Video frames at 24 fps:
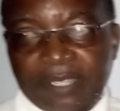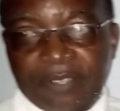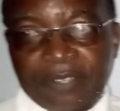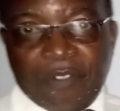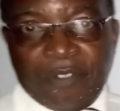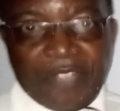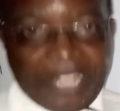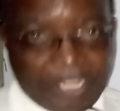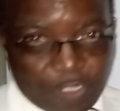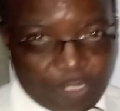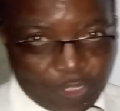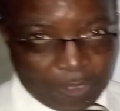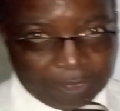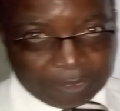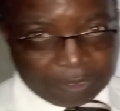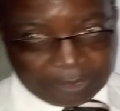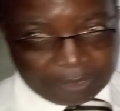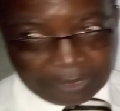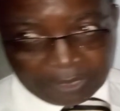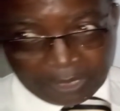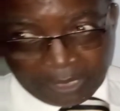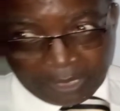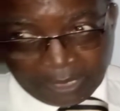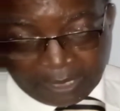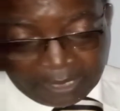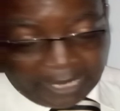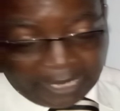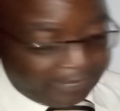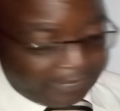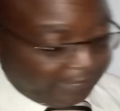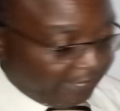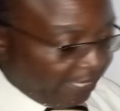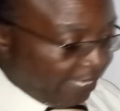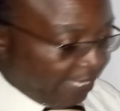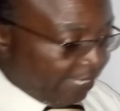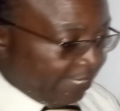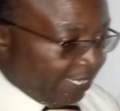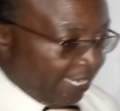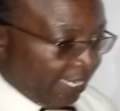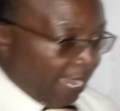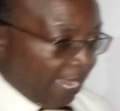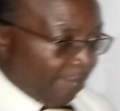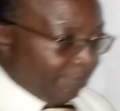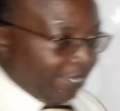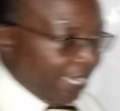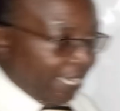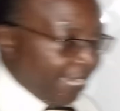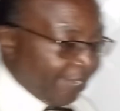regions. That's the
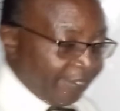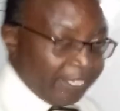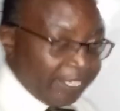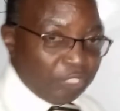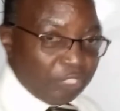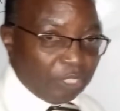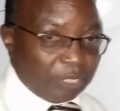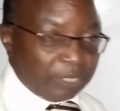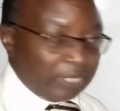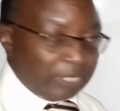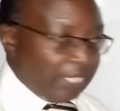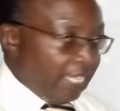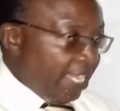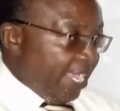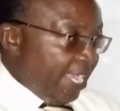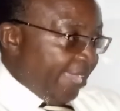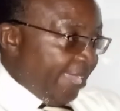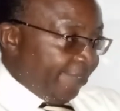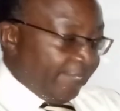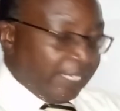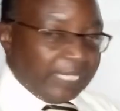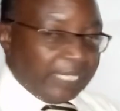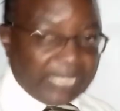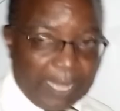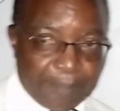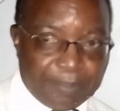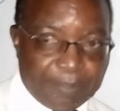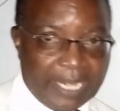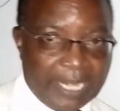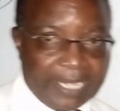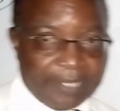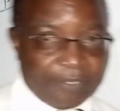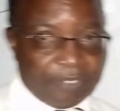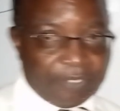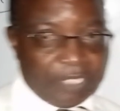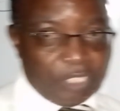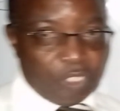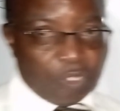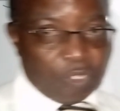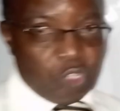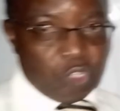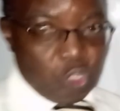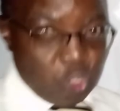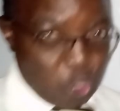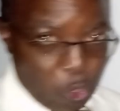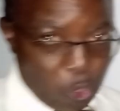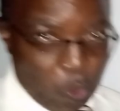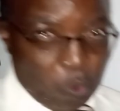laminar region and the turbulent
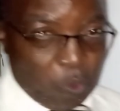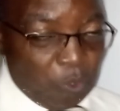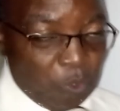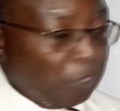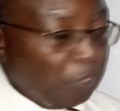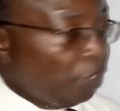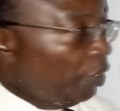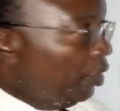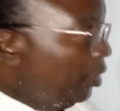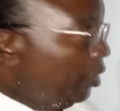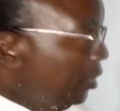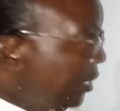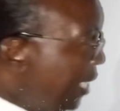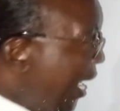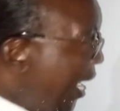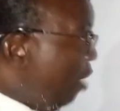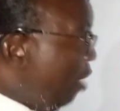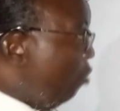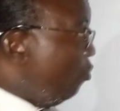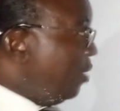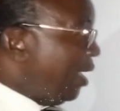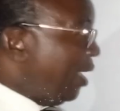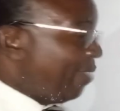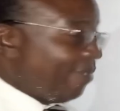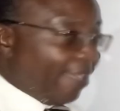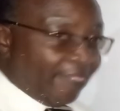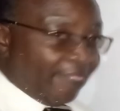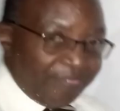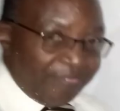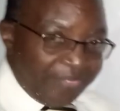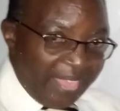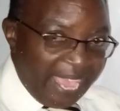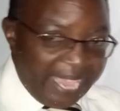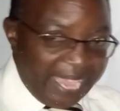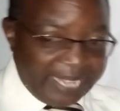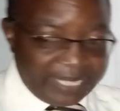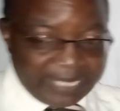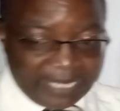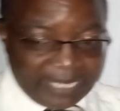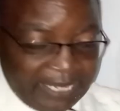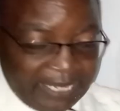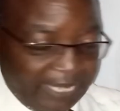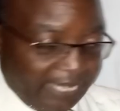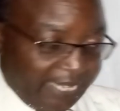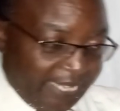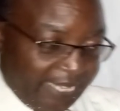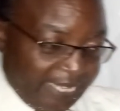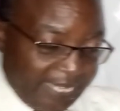region. No. Now we have a
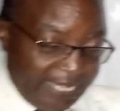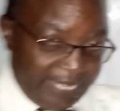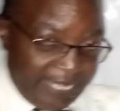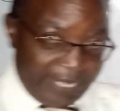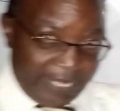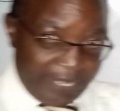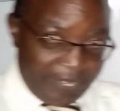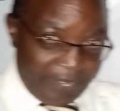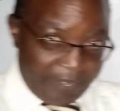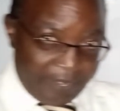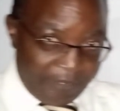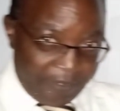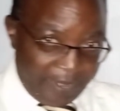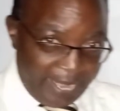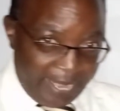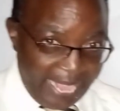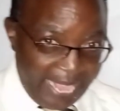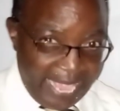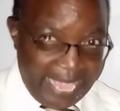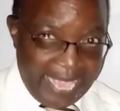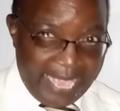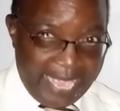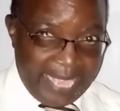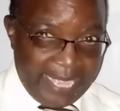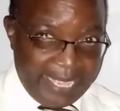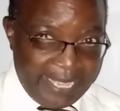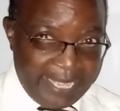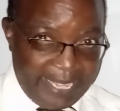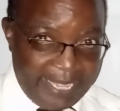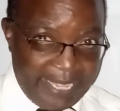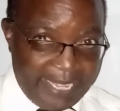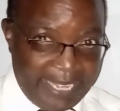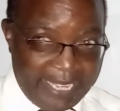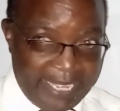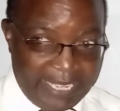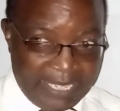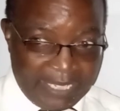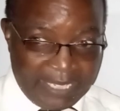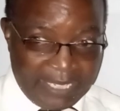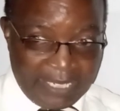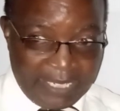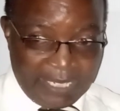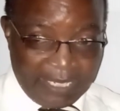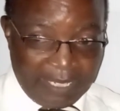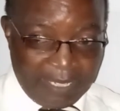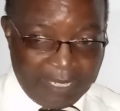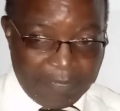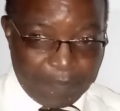3rd layer in
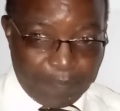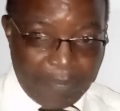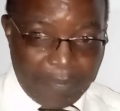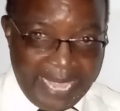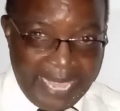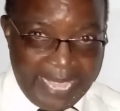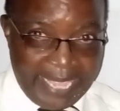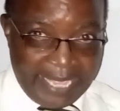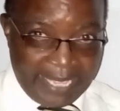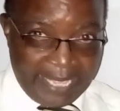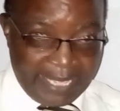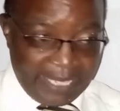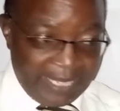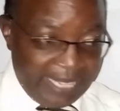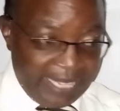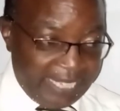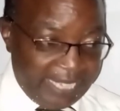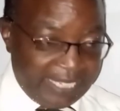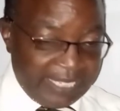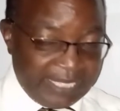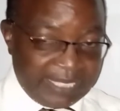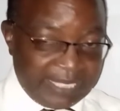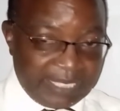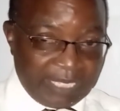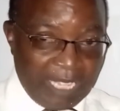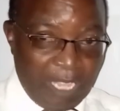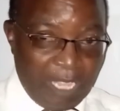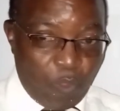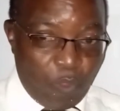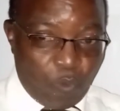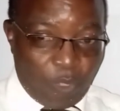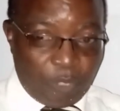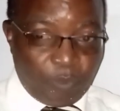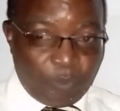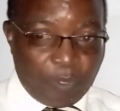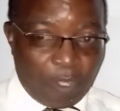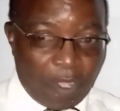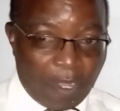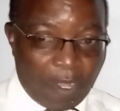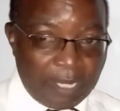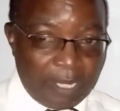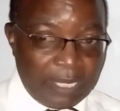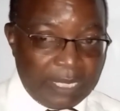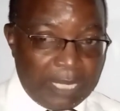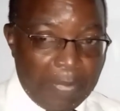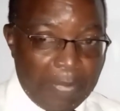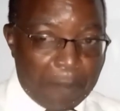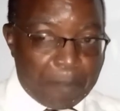play. That is what we
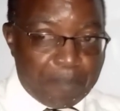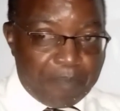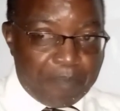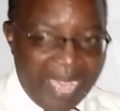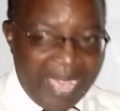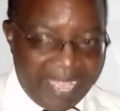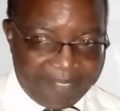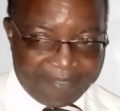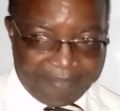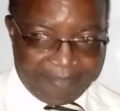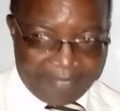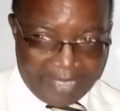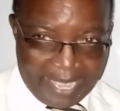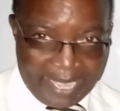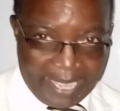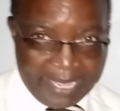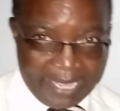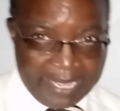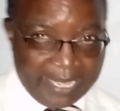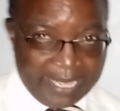call the buffer